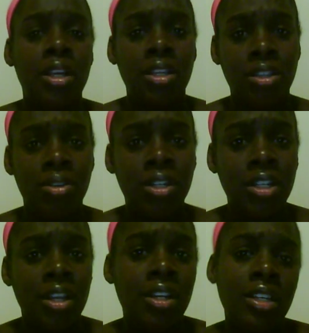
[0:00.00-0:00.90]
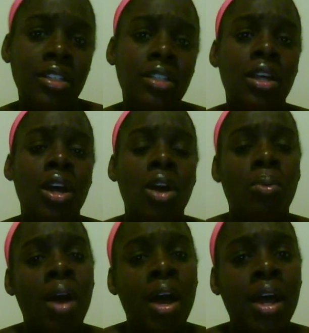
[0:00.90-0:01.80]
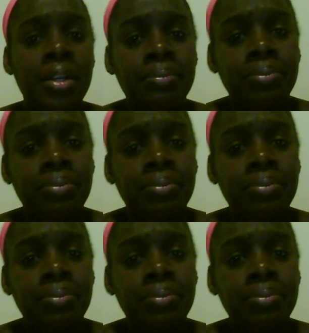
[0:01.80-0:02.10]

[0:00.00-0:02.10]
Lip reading: So, and this is why